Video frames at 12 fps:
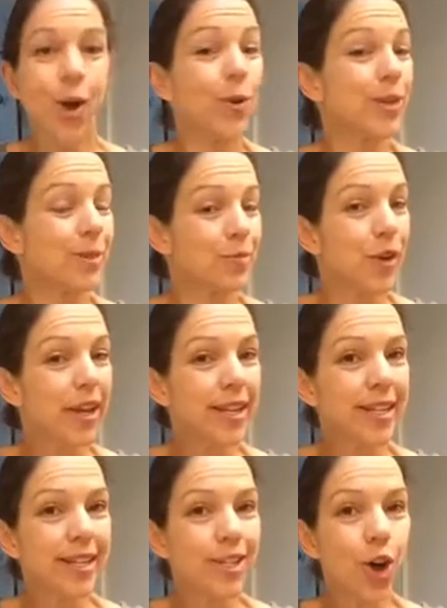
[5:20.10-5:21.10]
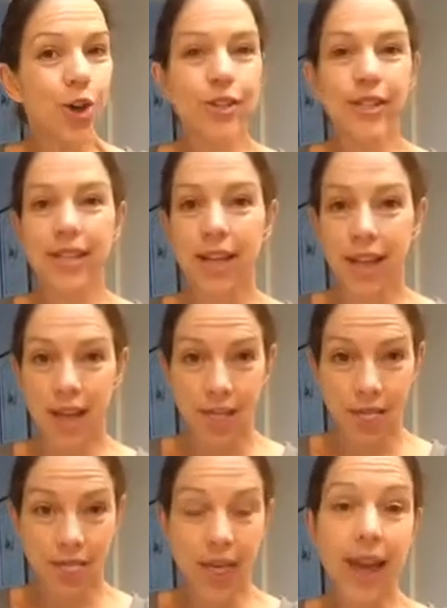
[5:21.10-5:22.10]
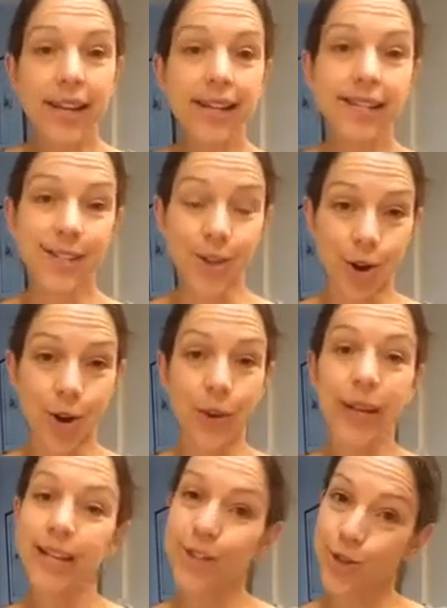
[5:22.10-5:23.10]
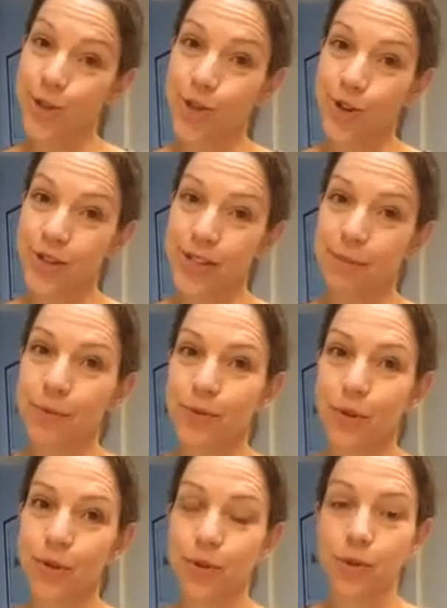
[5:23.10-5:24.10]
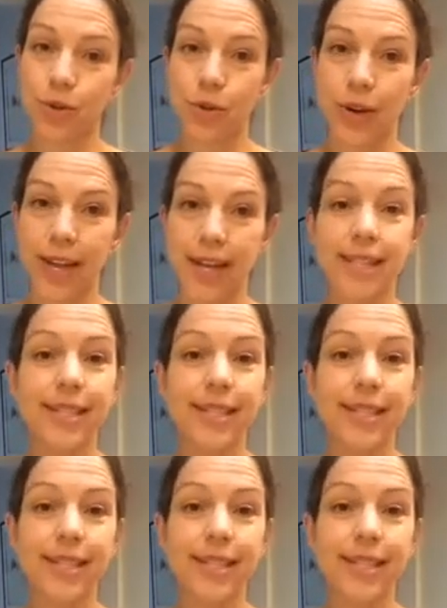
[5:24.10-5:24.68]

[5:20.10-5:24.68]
or some regular toast, that needs to go into your toaster before you cook your eggs.